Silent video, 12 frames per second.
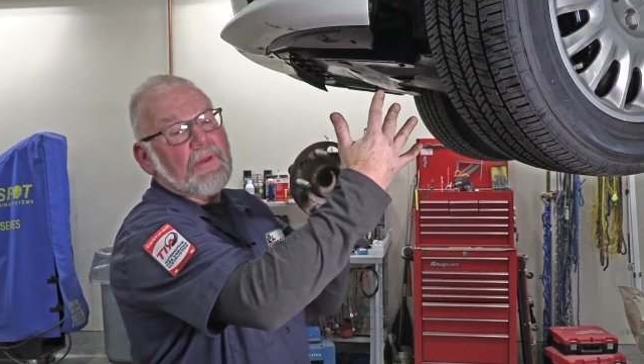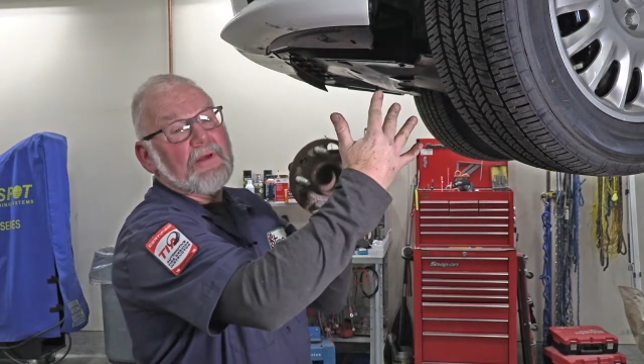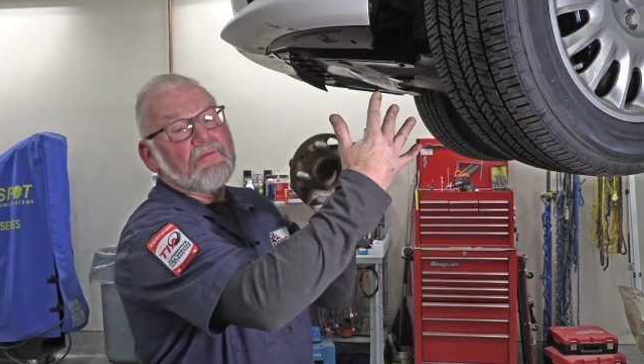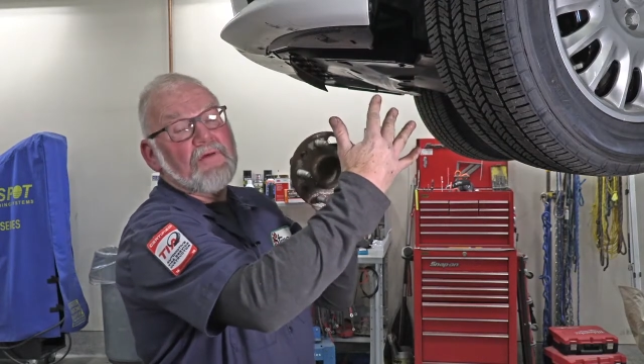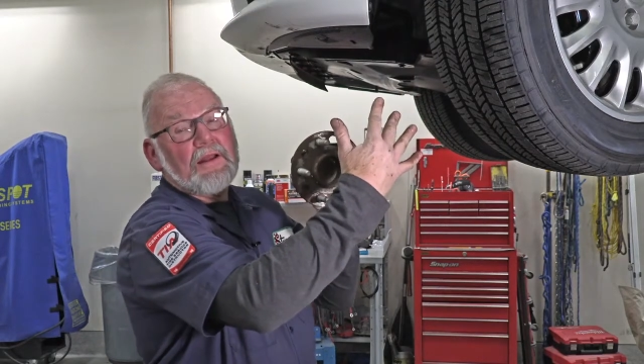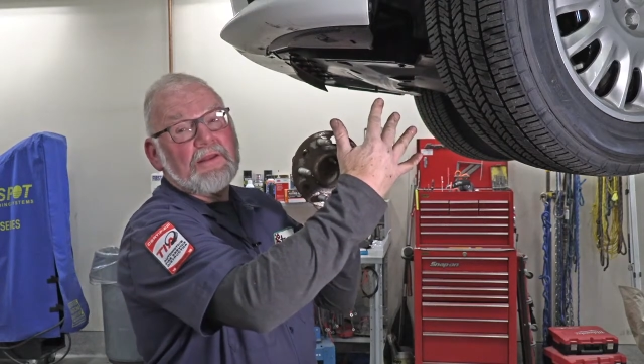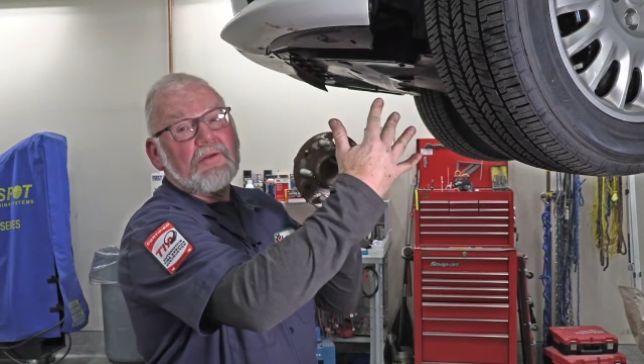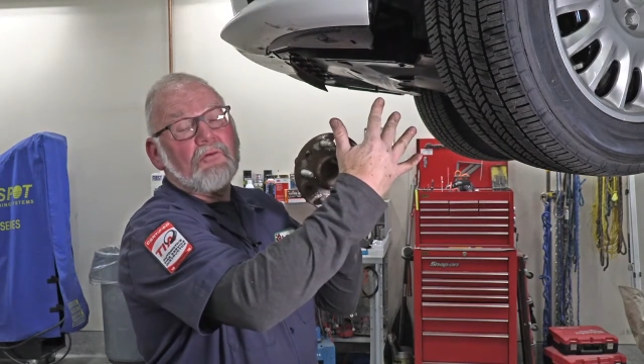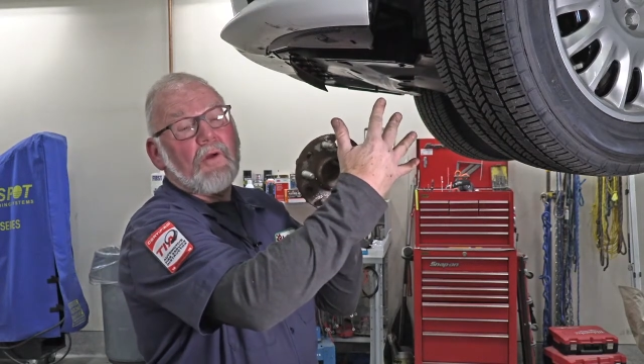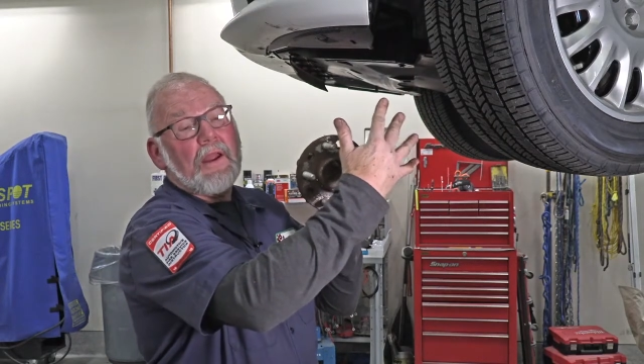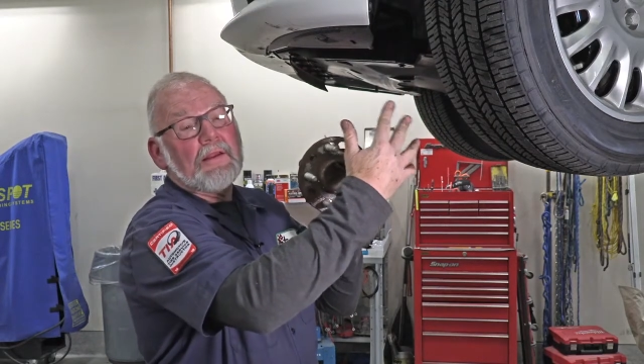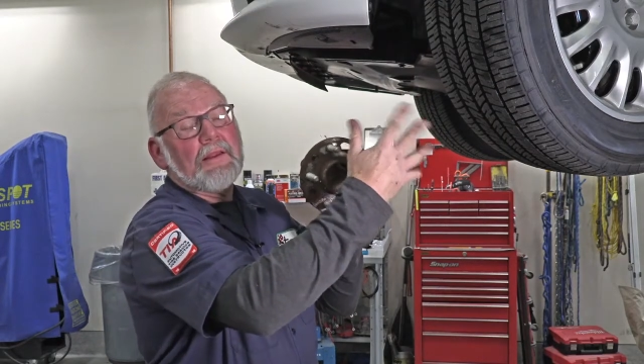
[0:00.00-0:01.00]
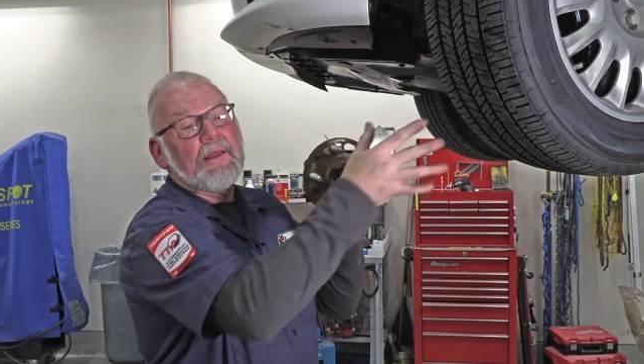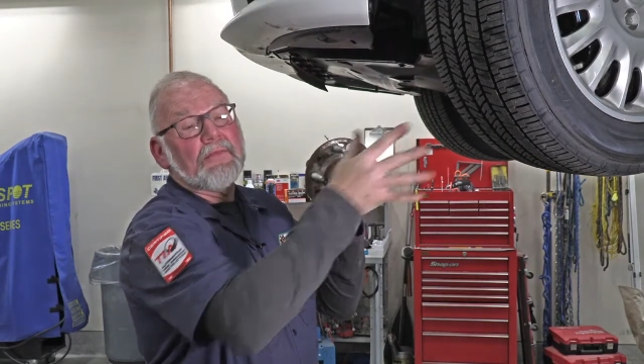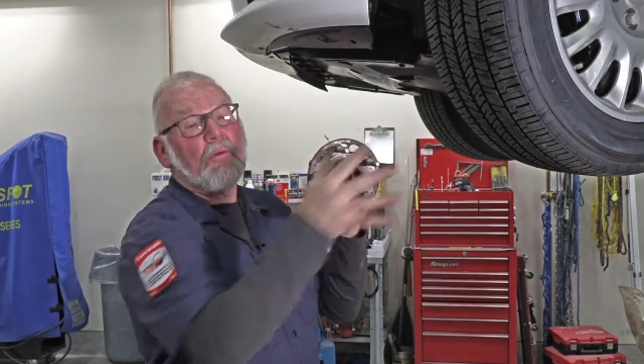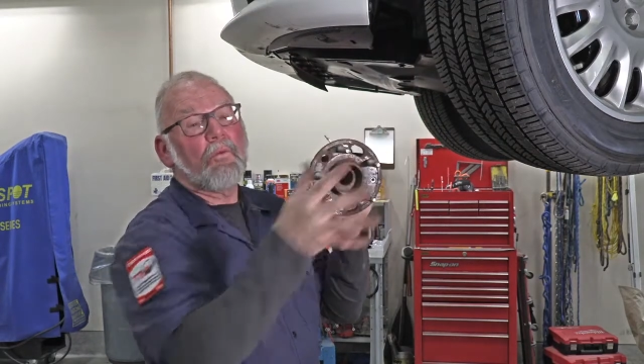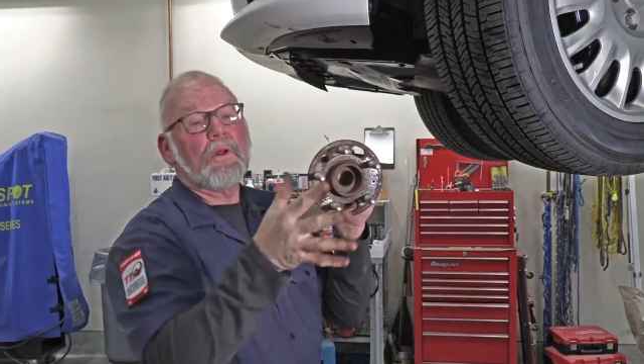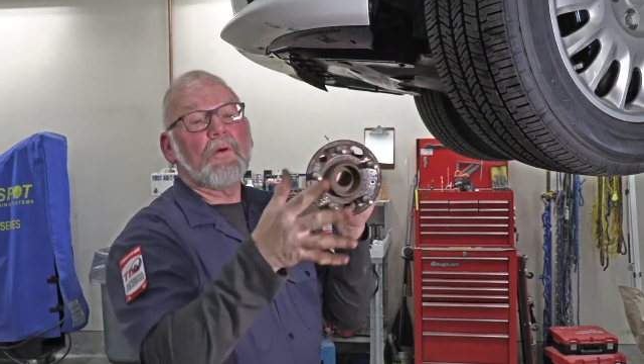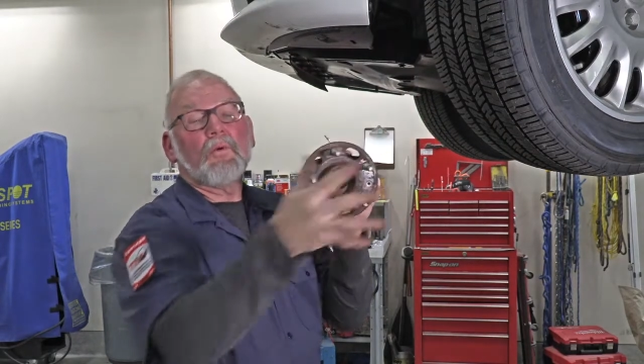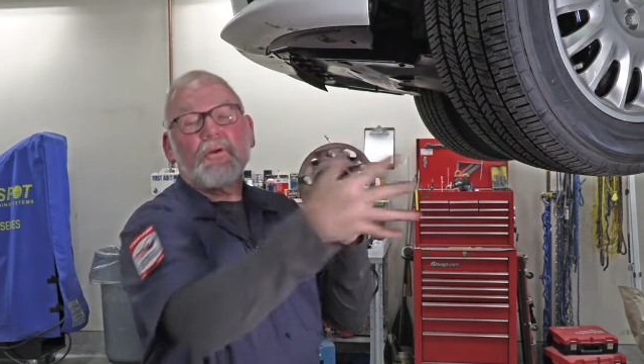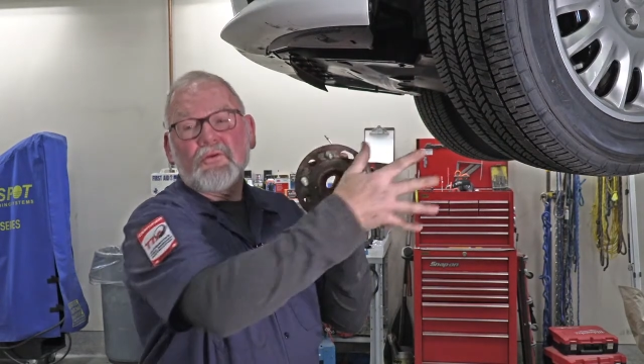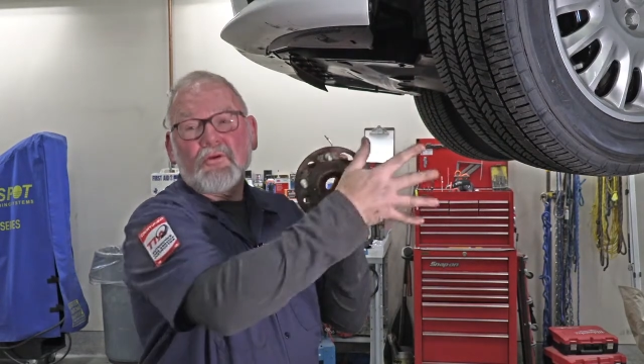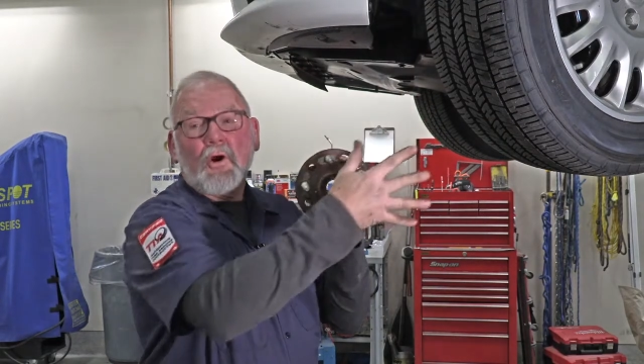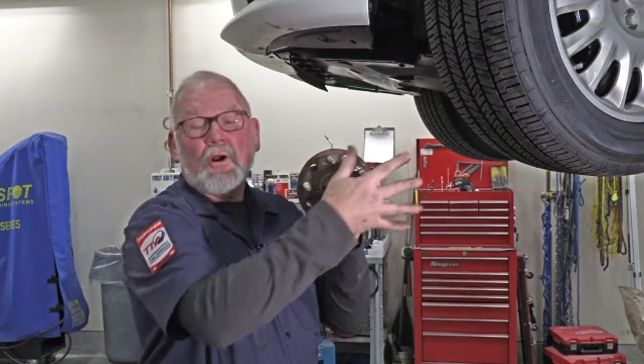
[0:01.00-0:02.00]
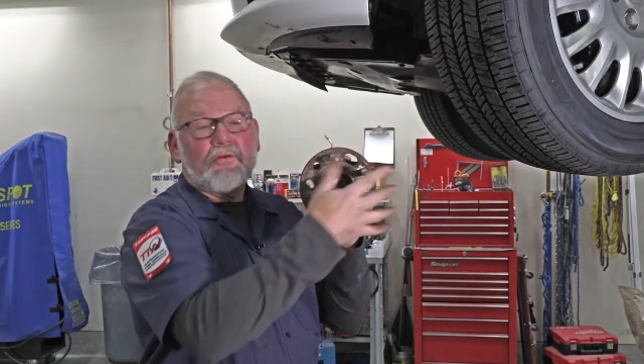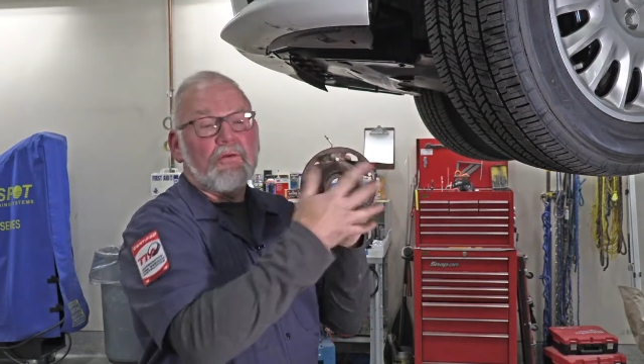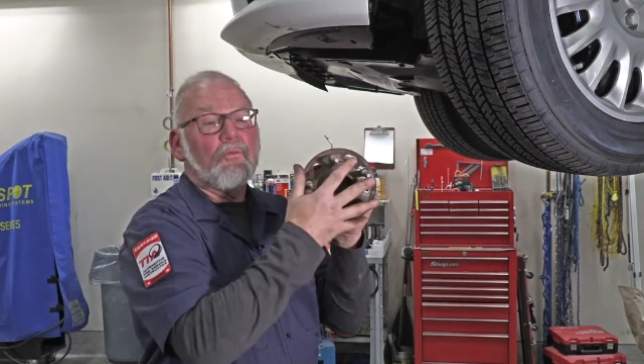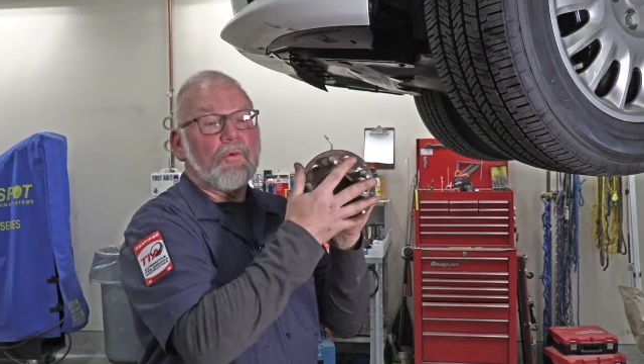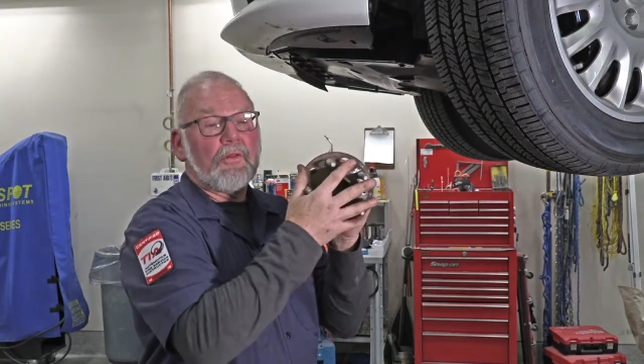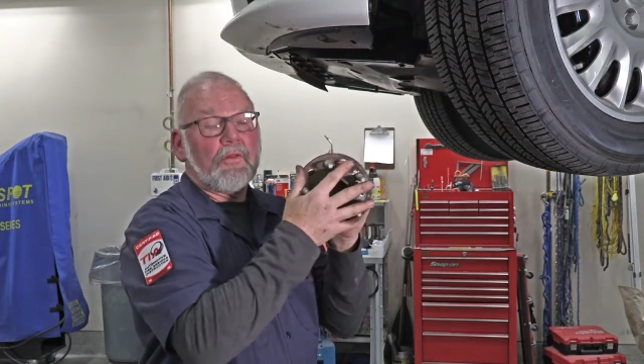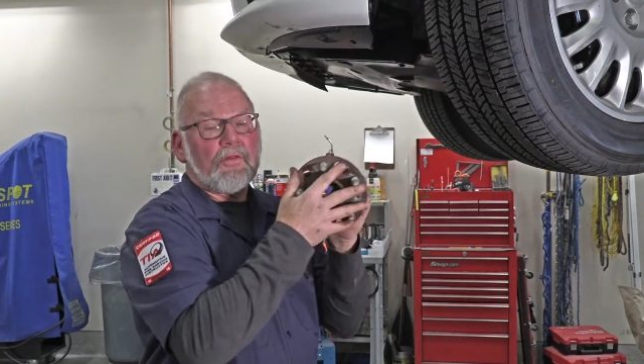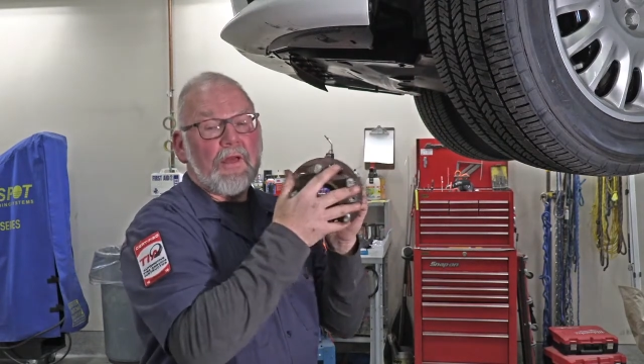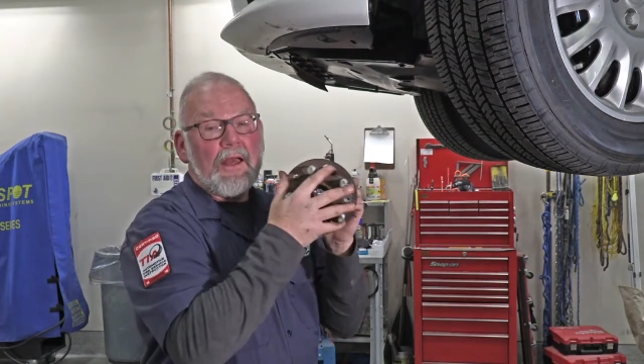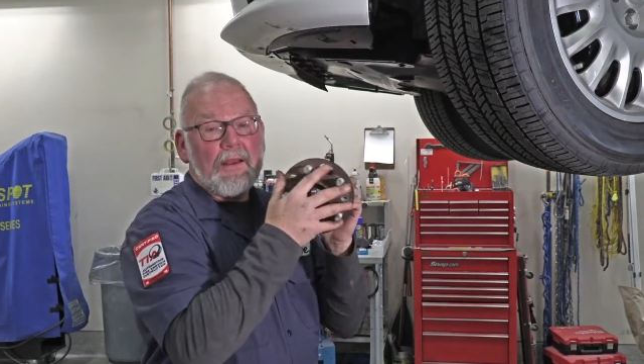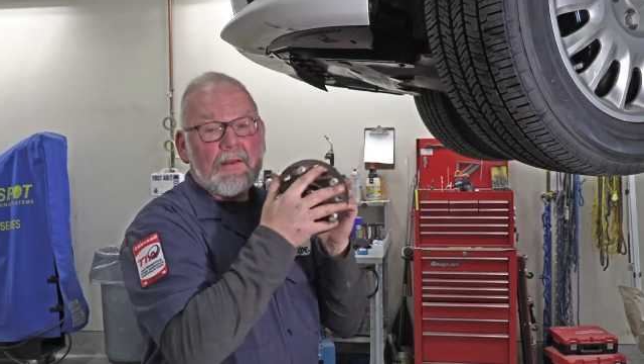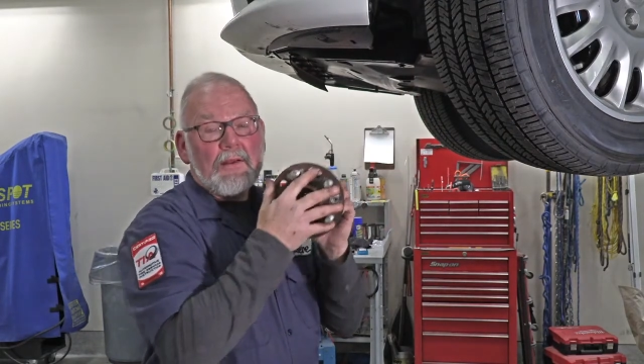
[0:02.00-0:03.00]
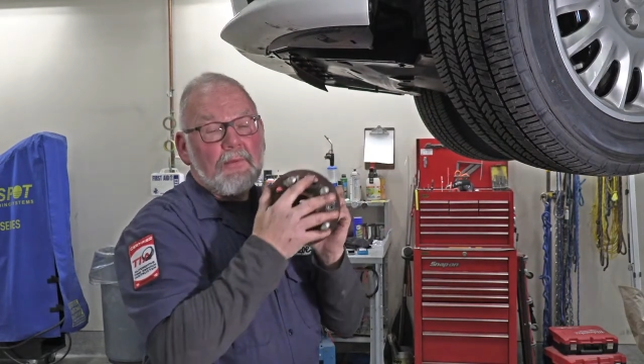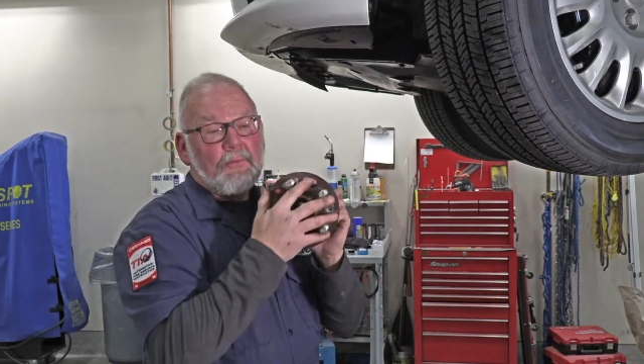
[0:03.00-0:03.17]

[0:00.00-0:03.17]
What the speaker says: be affected greatly and the wheel would dart to one side,